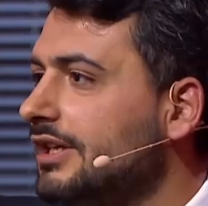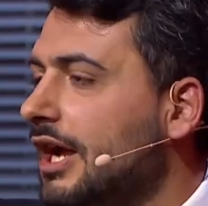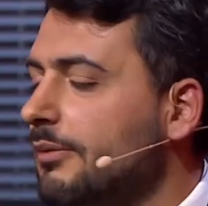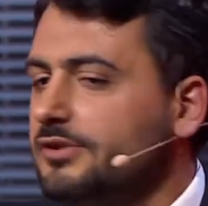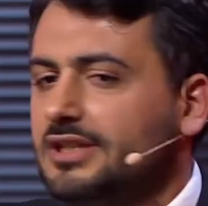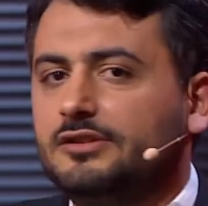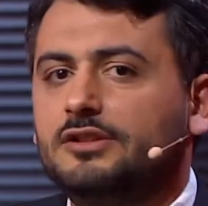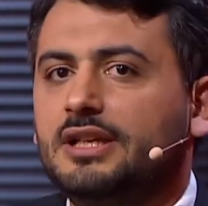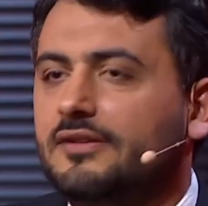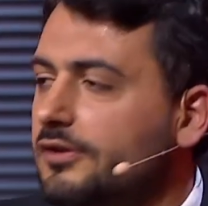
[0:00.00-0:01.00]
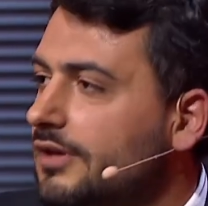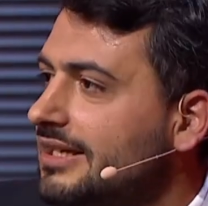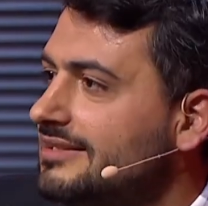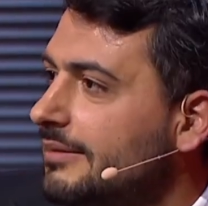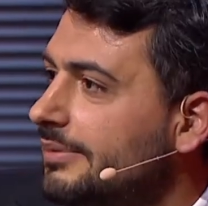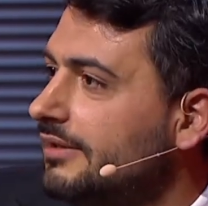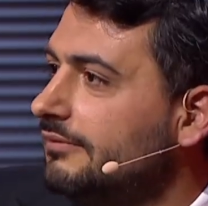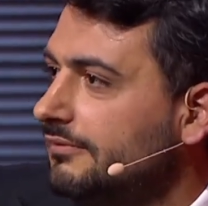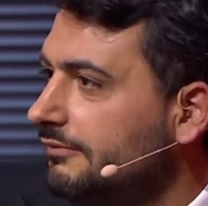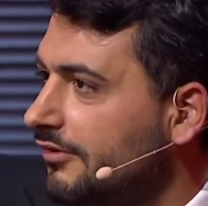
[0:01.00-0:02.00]
going to give you an example
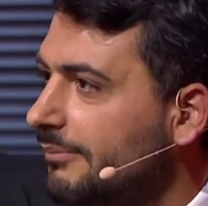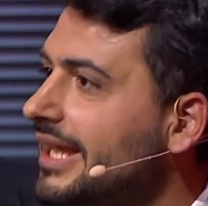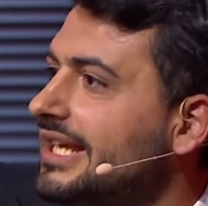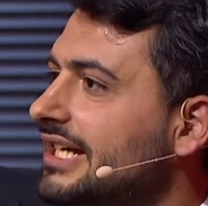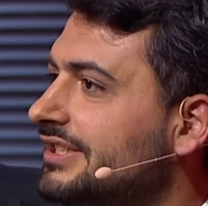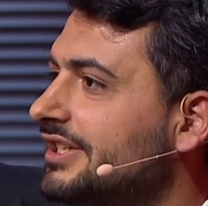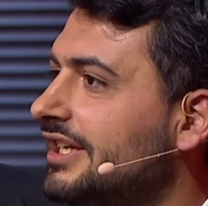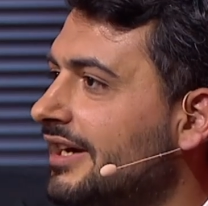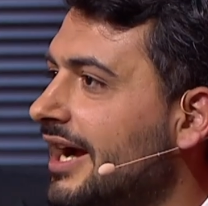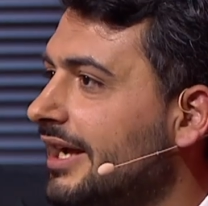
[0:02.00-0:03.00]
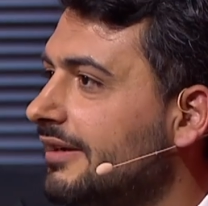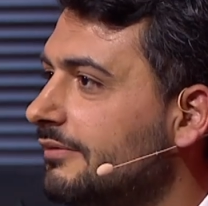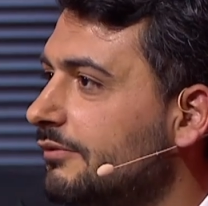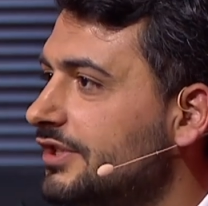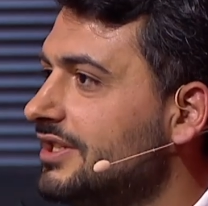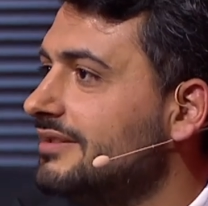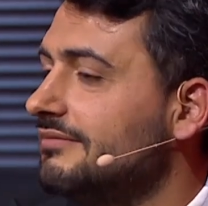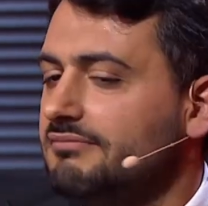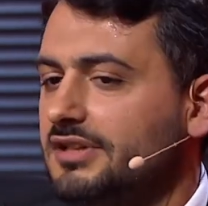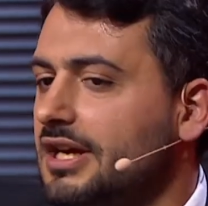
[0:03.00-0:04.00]
from my country, Iraq, which is
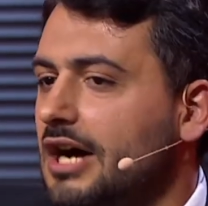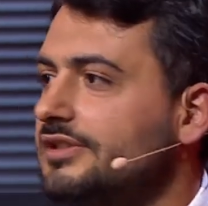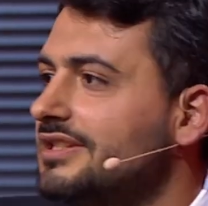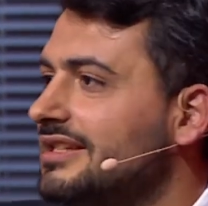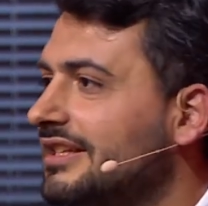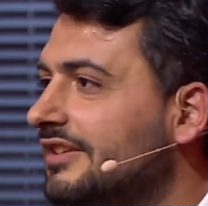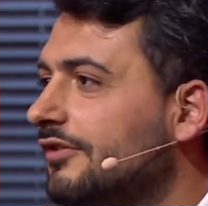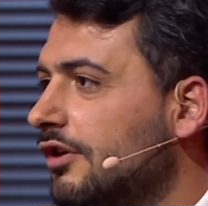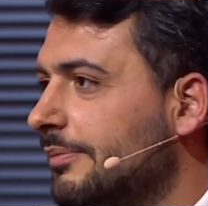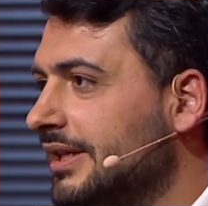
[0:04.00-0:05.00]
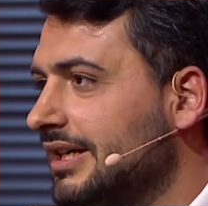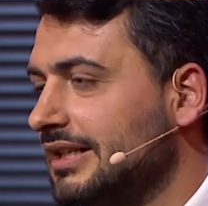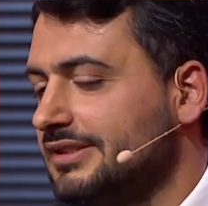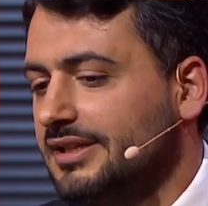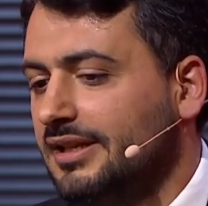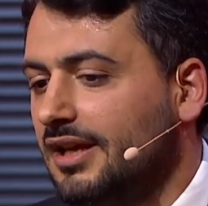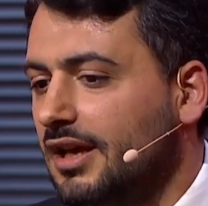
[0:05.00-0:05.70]
counted as a developing country.